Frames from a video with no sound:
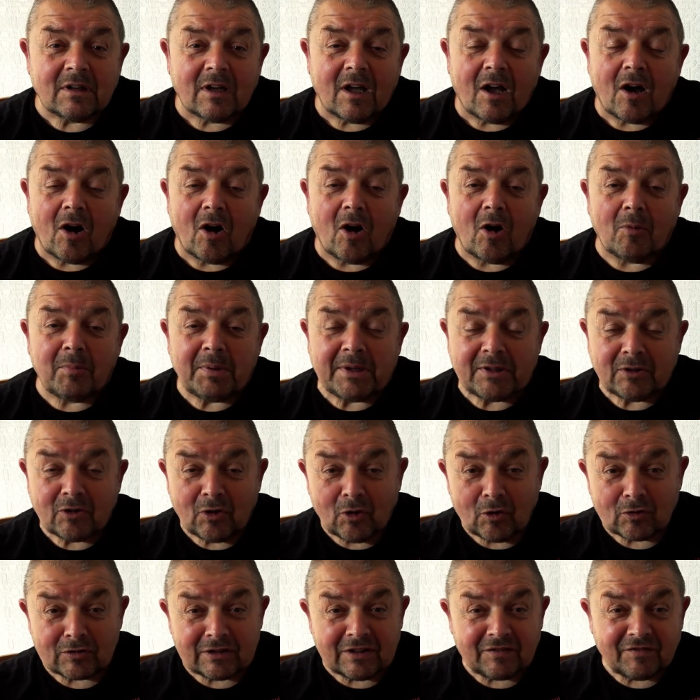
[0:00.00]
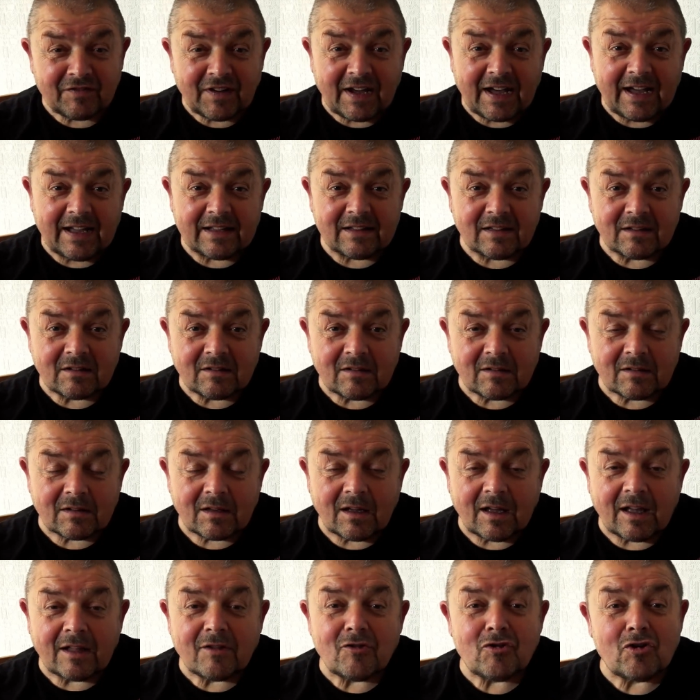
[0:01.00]
or be notified
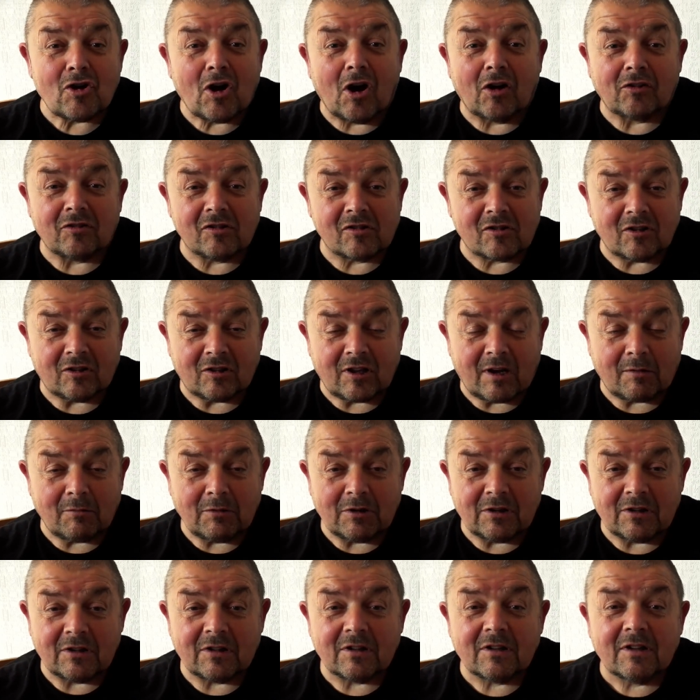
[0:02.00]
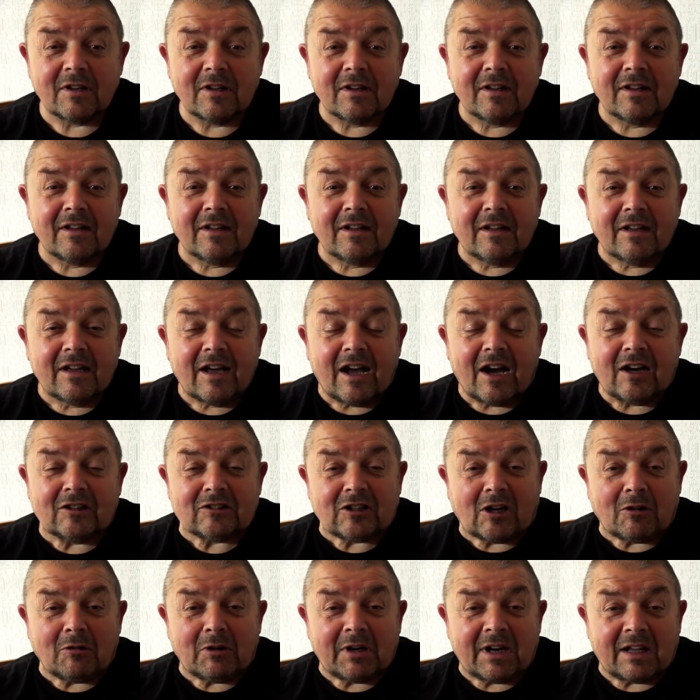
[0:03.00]
and join us on
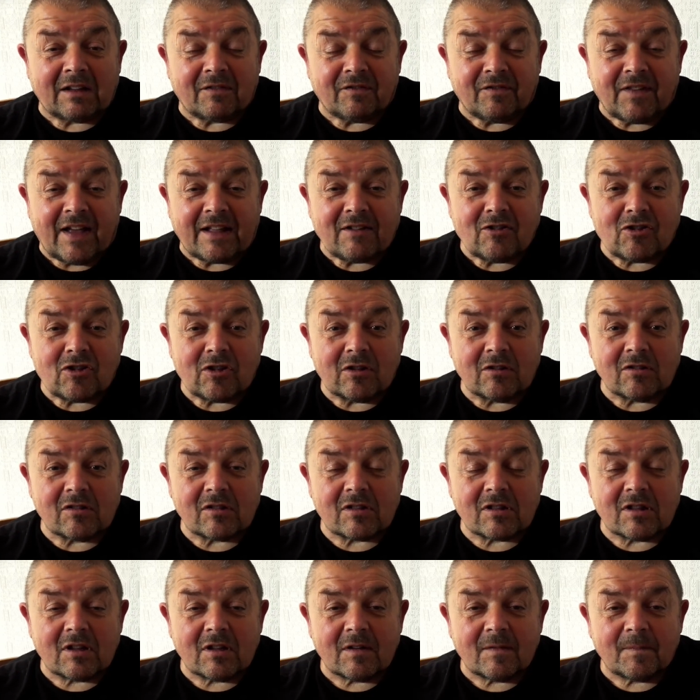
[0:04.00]
our adventures.